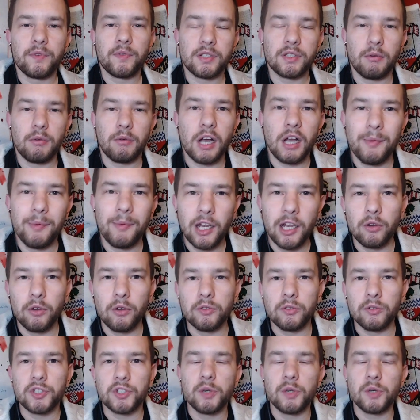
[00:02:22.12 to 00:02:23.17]
So welcome
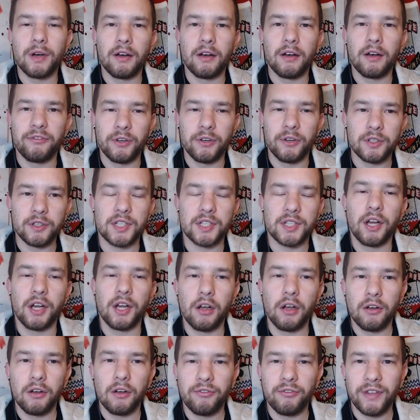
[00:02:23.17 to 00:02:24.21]
along to our first
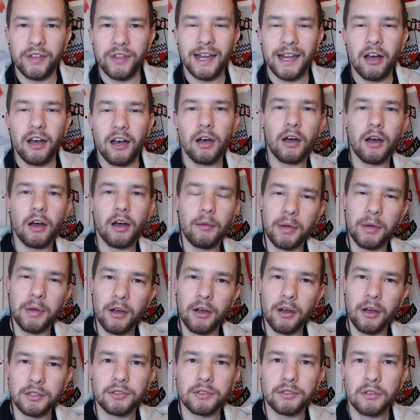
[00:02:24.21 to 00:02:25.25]
half, then our
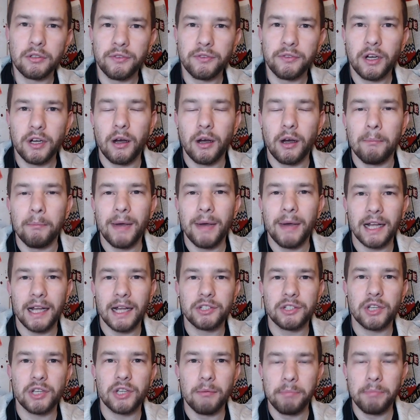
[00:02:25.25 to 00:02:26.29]
part of our
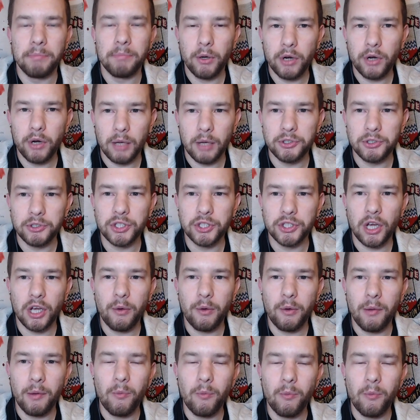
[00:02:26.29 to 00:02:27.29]
match build-up show.